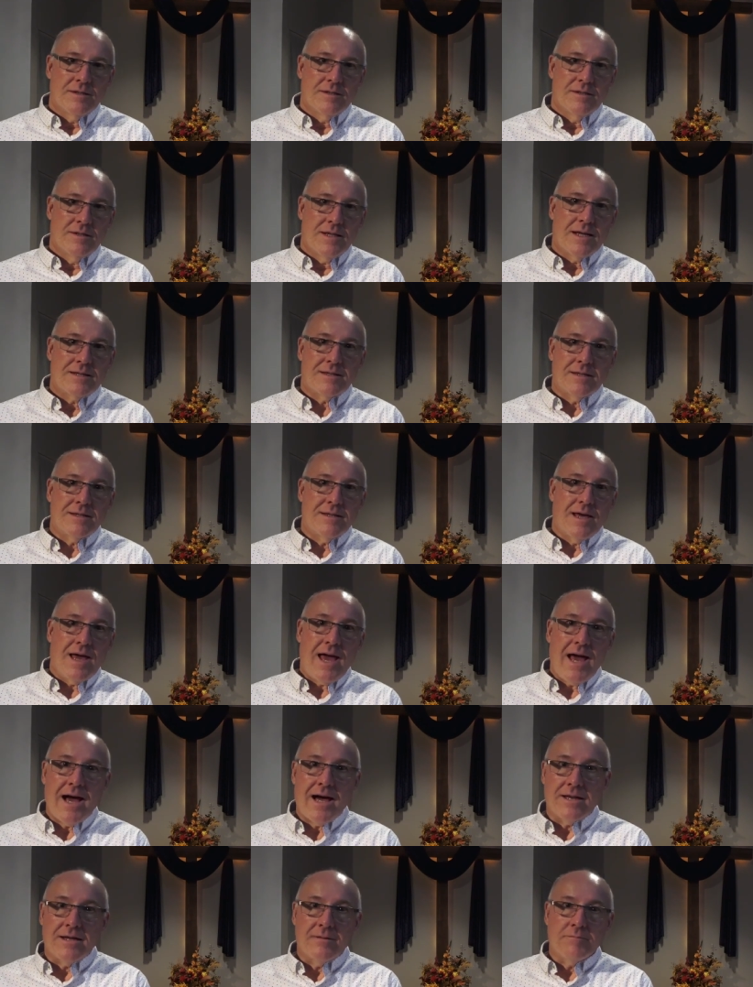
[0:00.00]
not that they
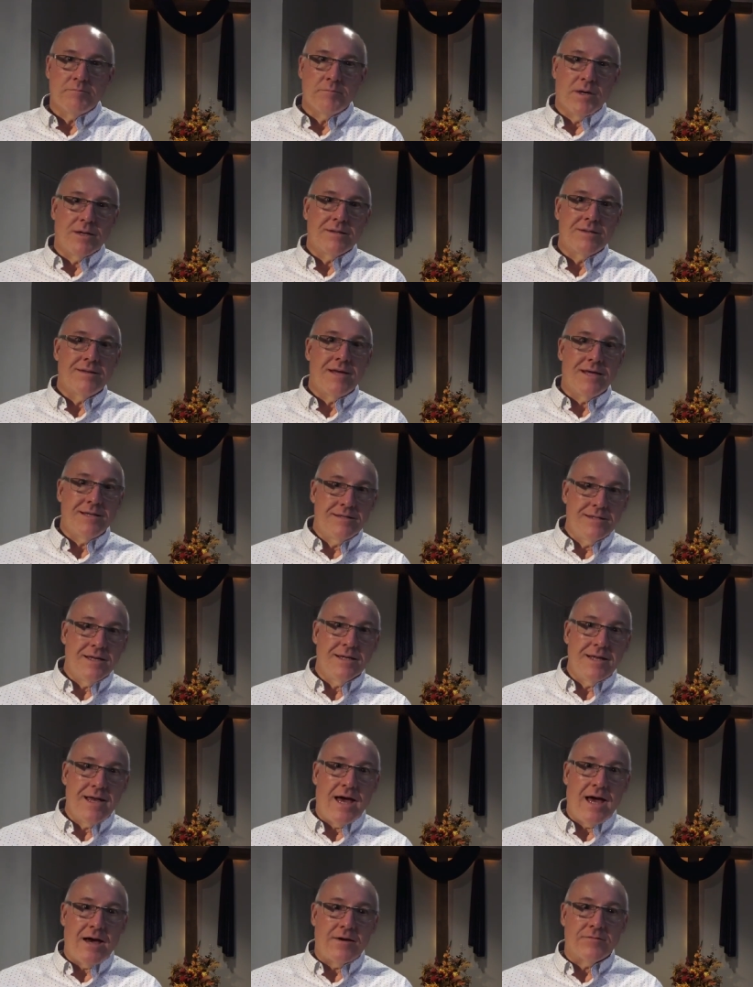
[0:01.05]
had it, but they
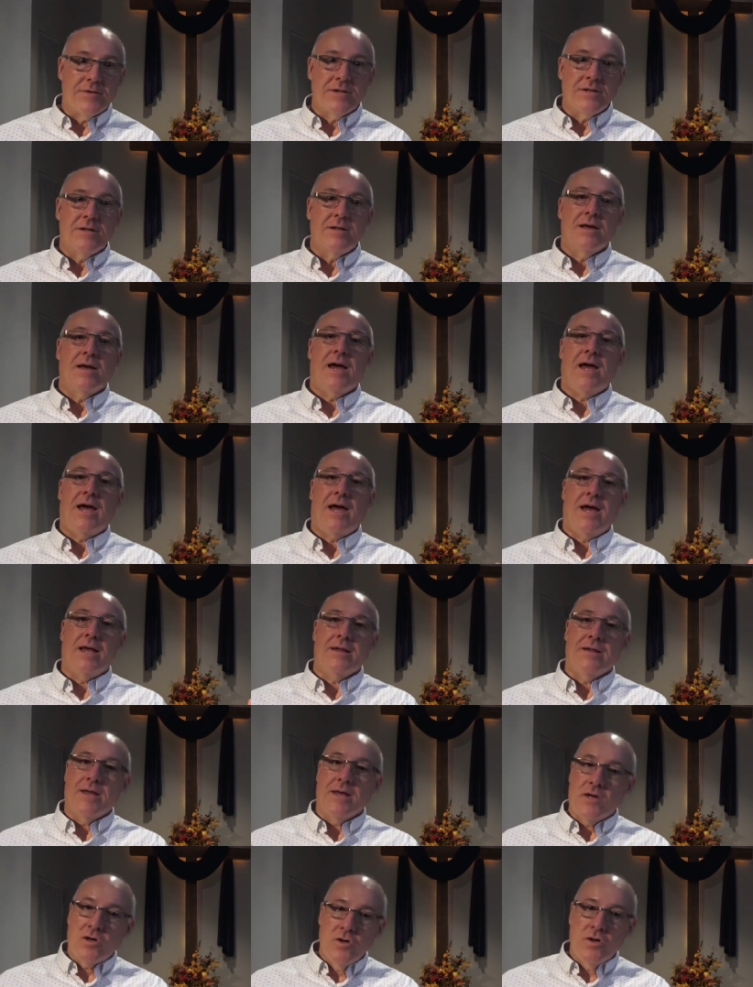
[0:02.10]
did have it
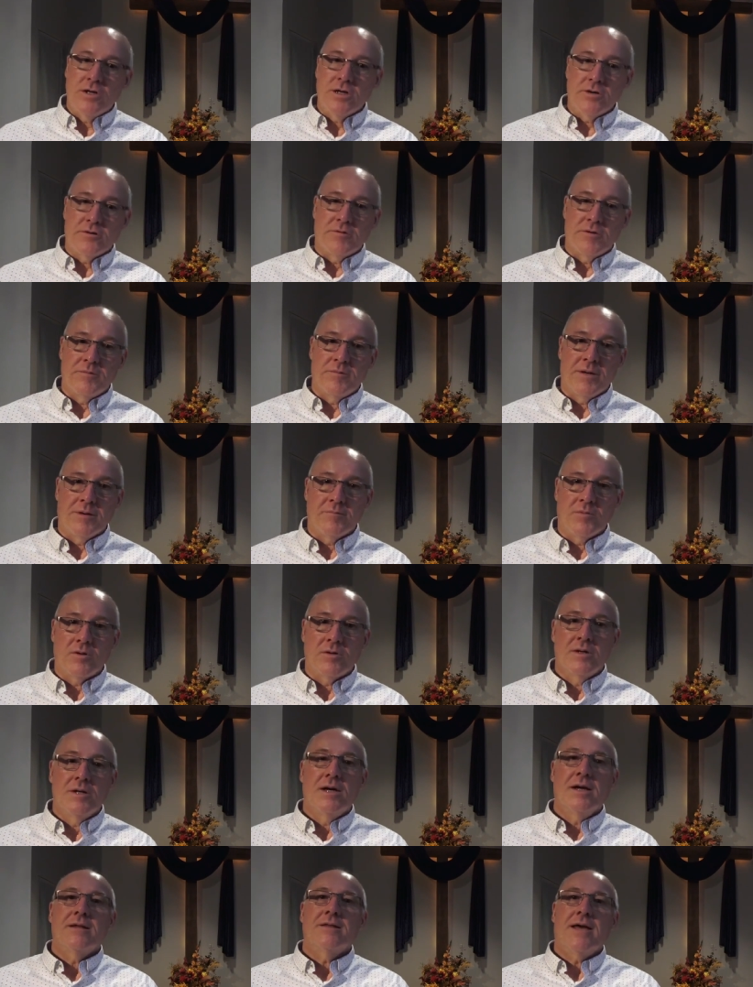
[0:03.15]
and they couldn't
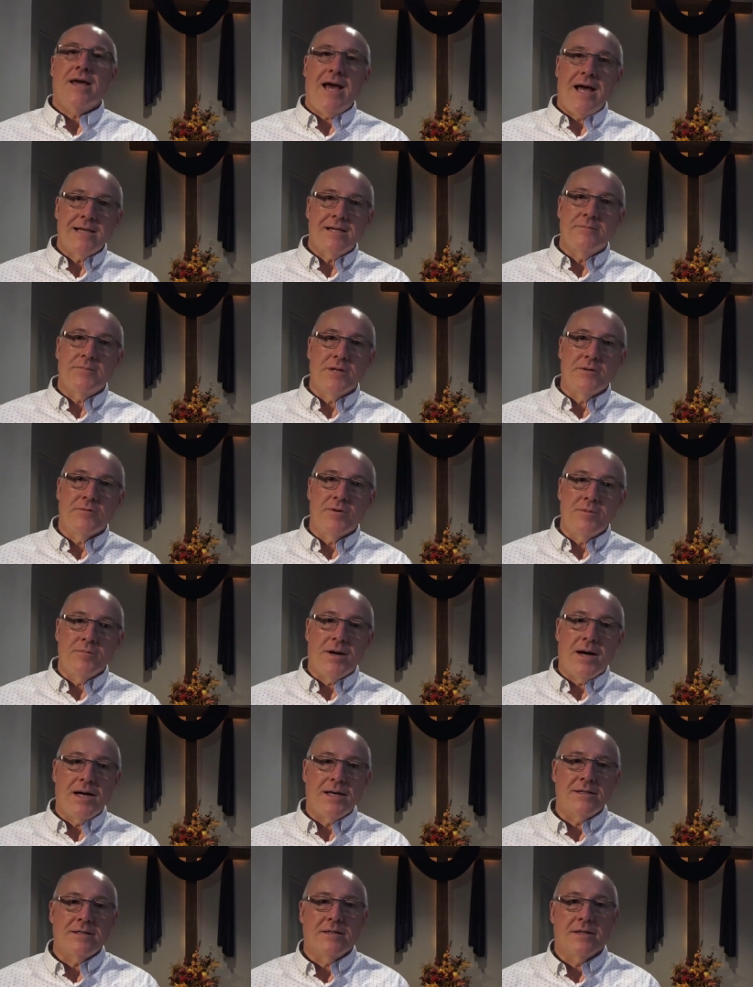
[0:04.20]
remember, they had to be
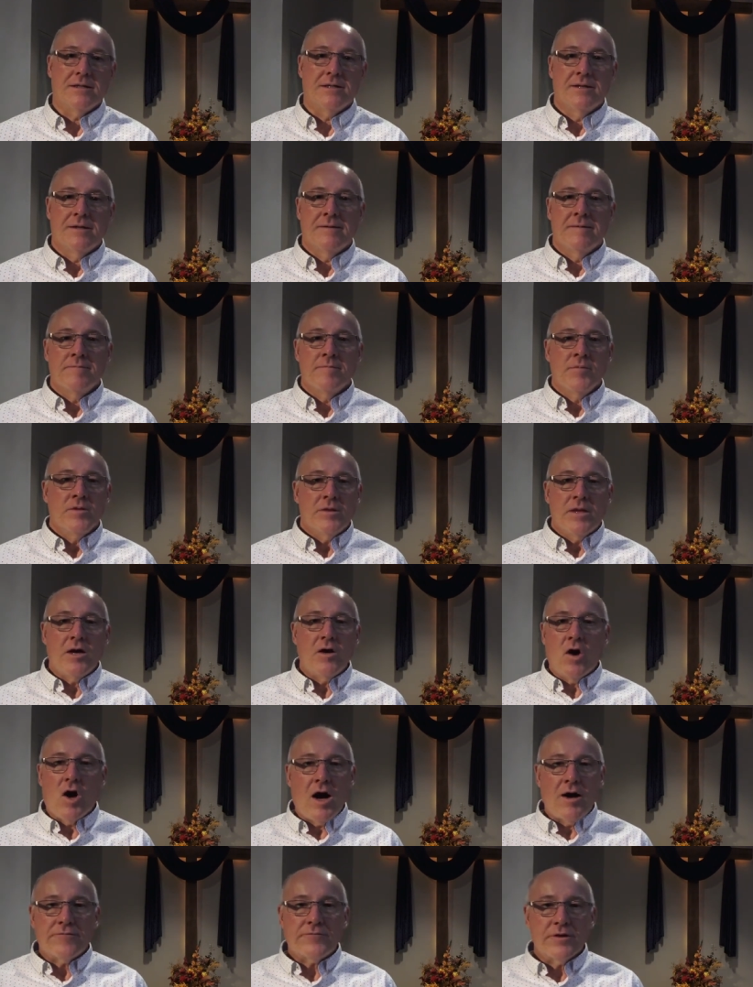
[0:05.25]
reminded. They
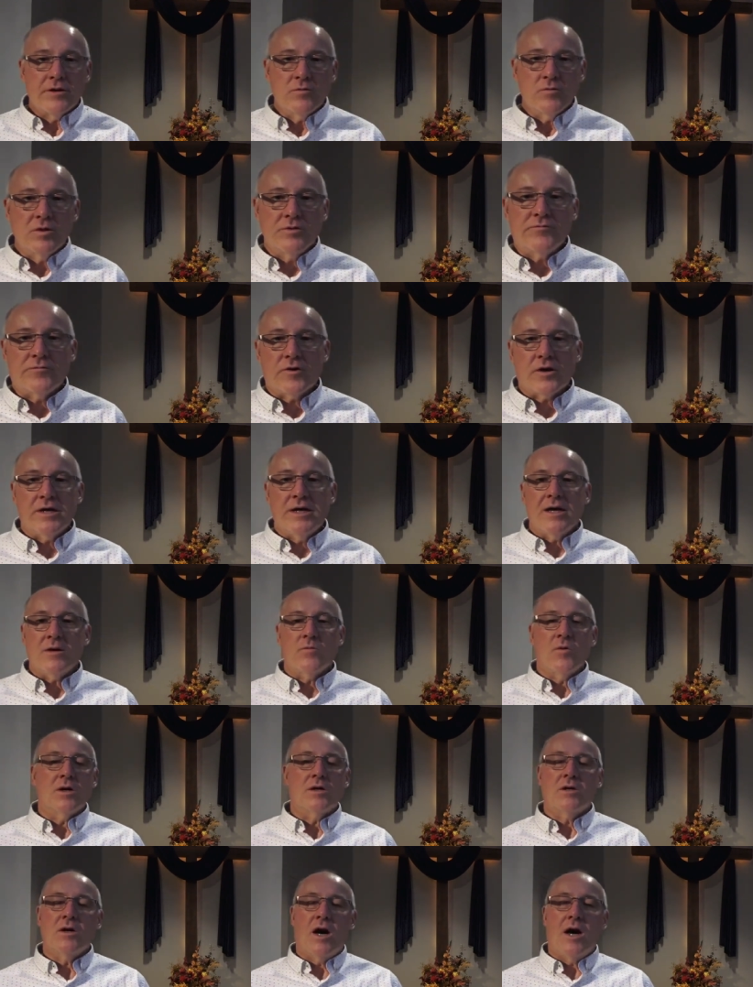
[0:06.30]
often would forget
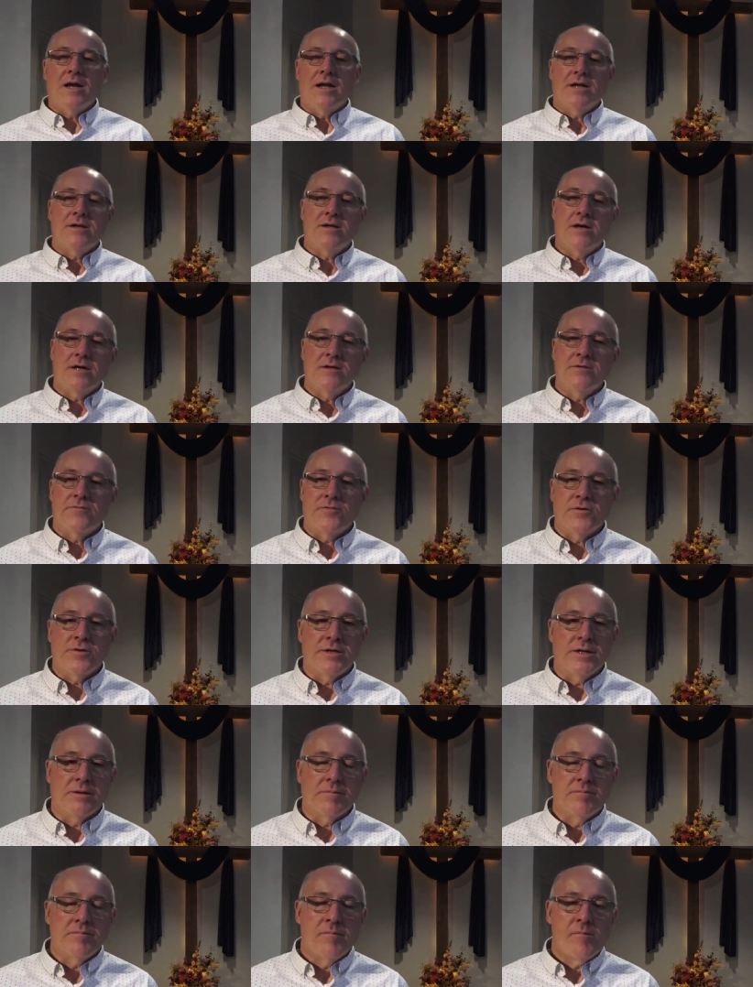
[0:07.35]
what God had done for
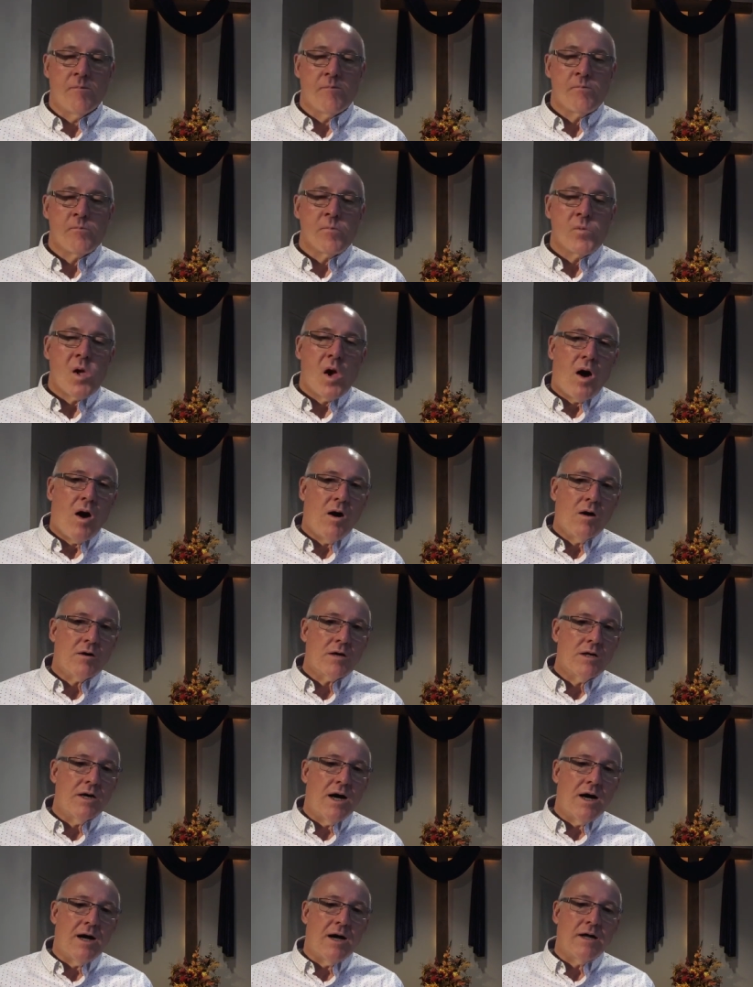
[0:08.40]
them. Our
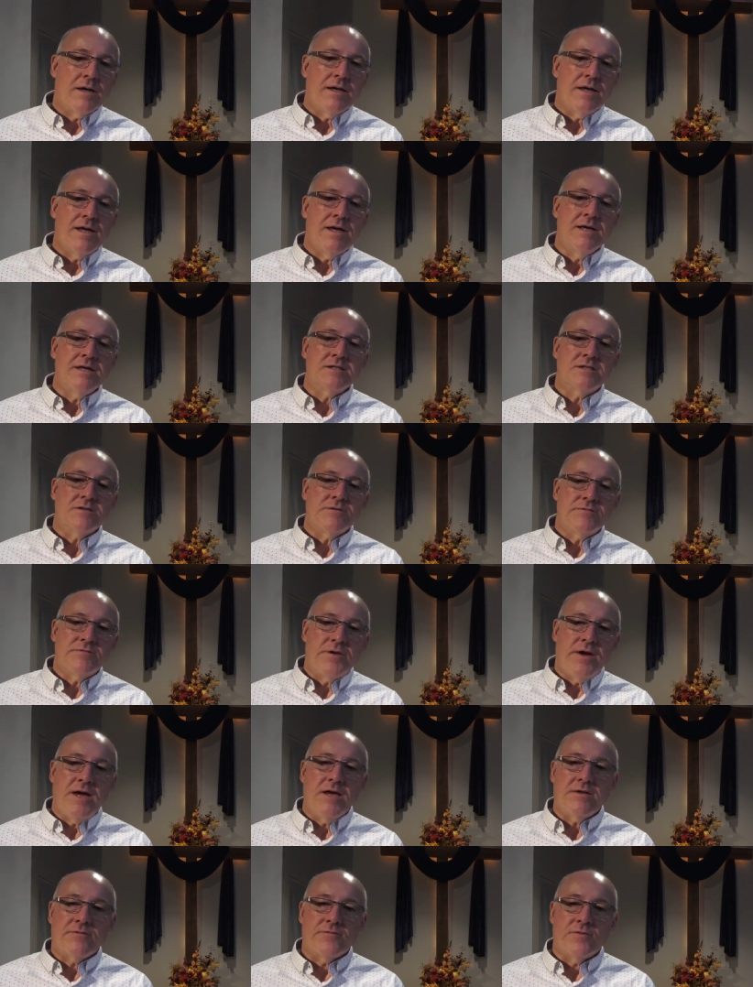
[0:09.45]
God is
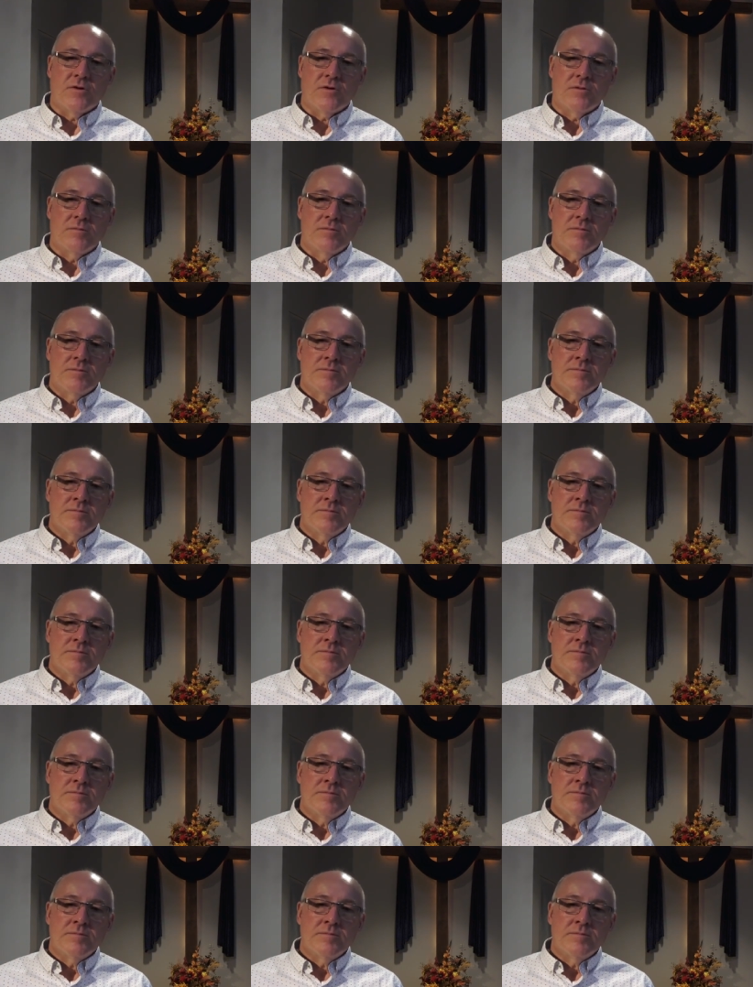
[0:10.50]
faithful.